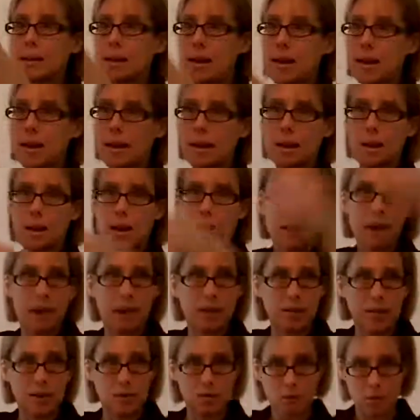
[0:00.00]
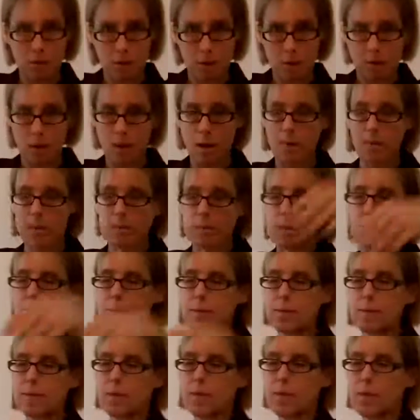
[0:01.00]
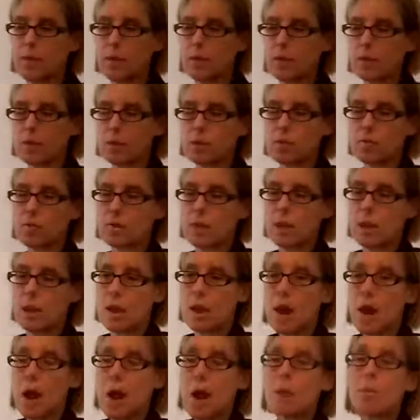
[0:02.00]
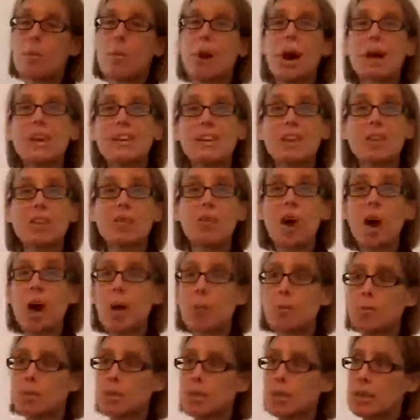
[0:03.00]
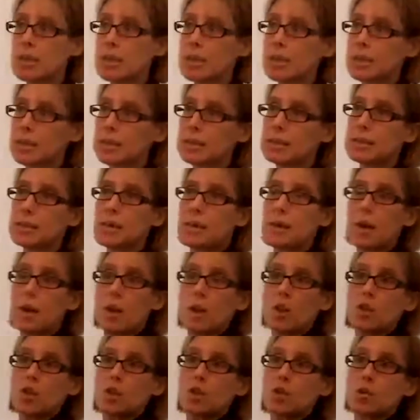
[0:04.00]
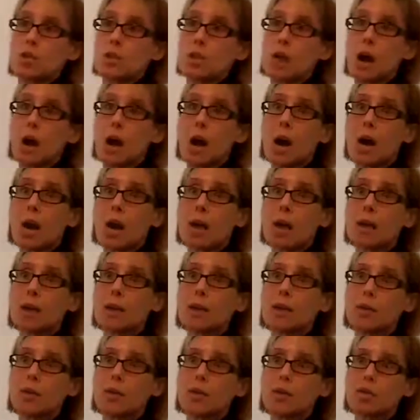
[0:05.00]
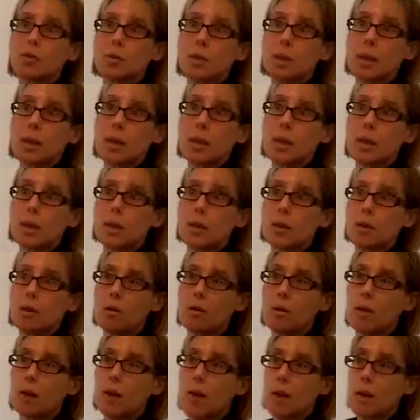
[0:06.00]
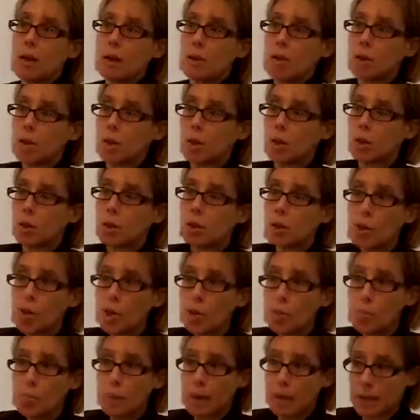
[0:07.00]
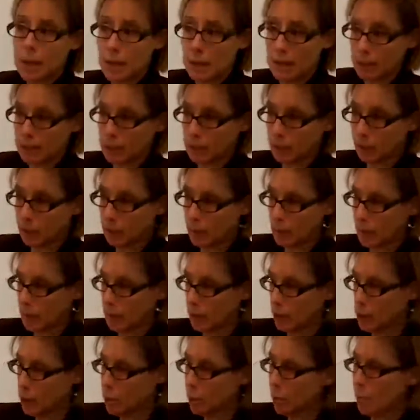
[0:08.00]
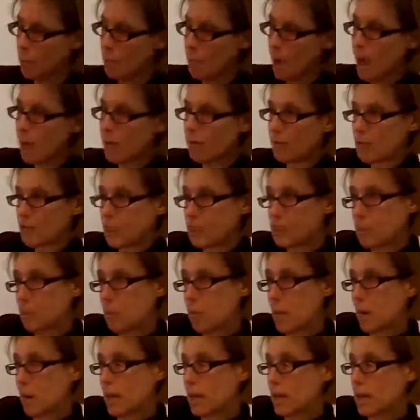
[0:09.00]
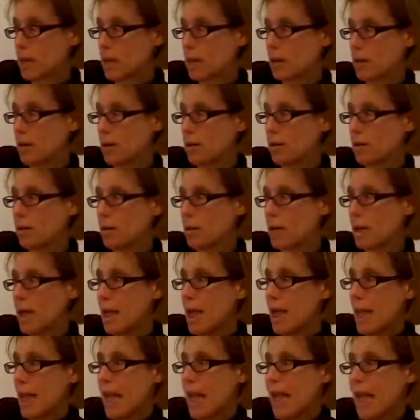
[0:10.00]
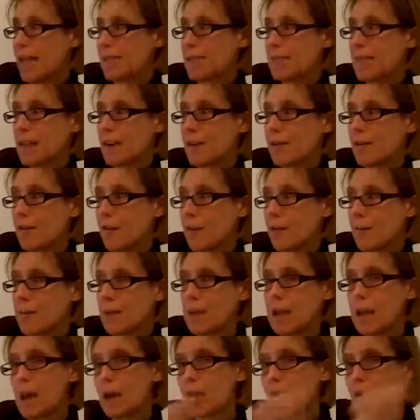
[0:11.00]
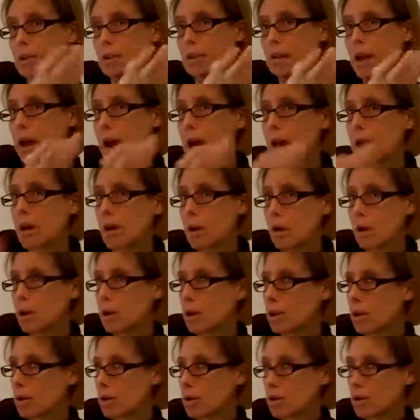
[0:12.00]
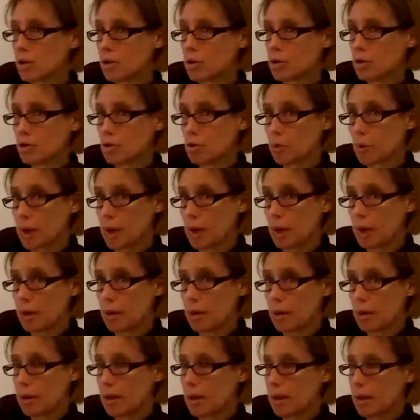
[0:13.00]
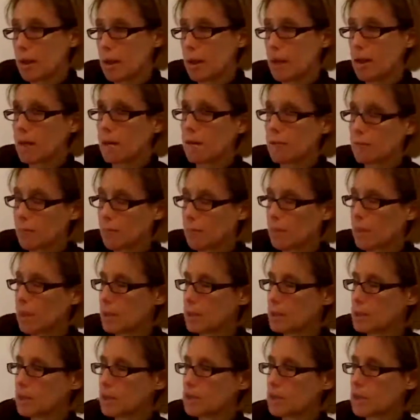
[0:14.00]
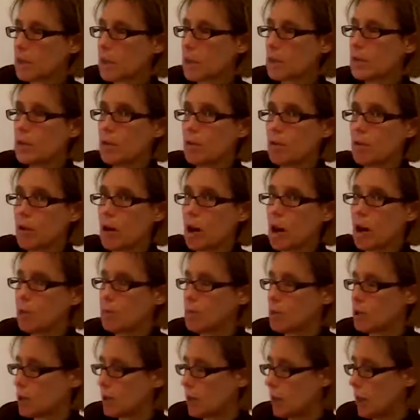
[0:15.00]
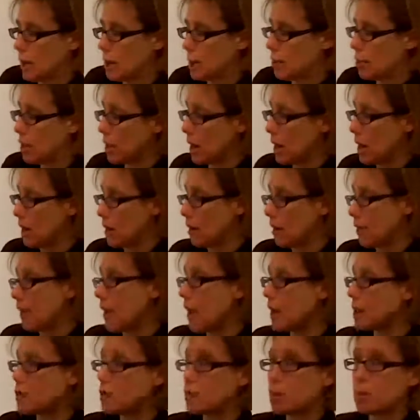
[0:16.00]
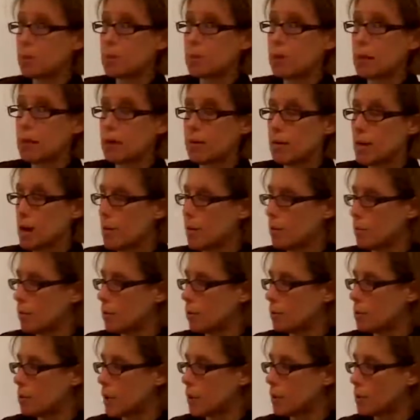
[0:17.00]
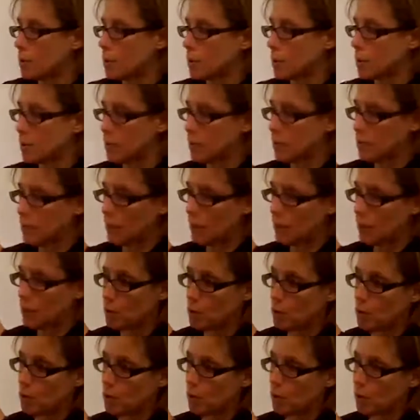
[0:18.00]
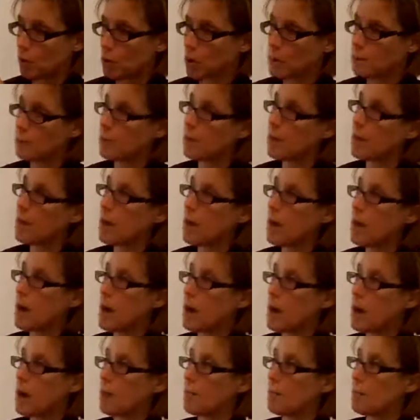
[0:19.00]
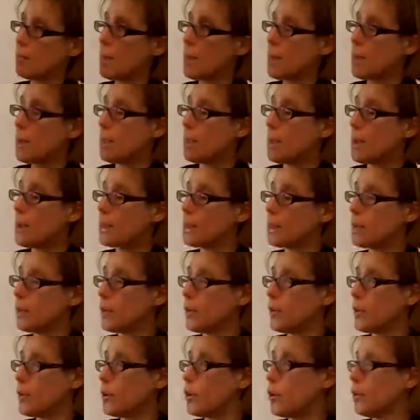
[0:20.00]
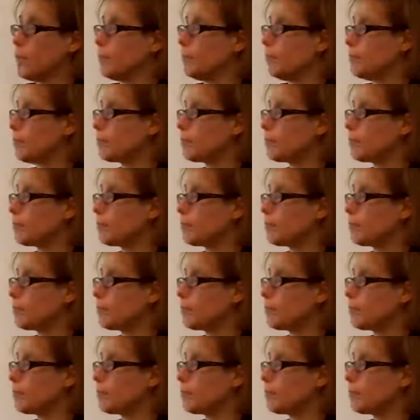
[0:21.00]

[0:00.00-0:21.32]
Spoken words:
Okay. And then you're going to obviously have a very long string. Another option is to tie the string here, to loop it a little bit to about this point here, and then from there tie on your string. Okay, and that's just another option. And in fact, you can play around with those options and see which one works best for you.